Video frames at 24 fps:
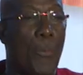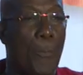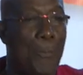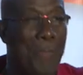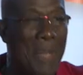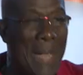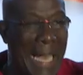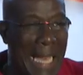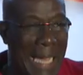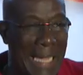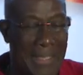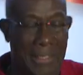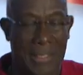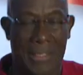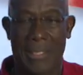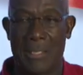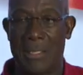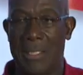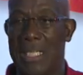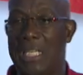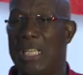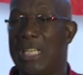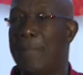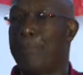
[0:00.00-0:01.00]
part
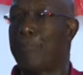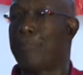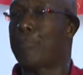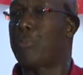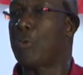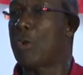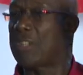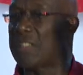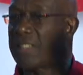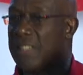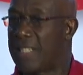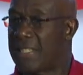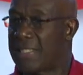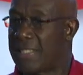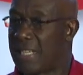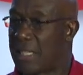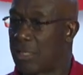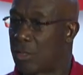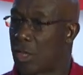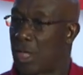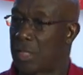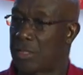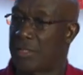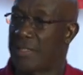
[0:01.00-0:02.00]
in the process that
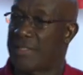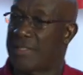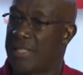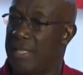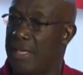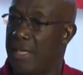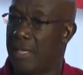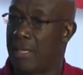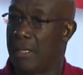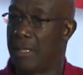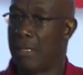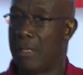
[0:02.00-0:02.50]
got us here.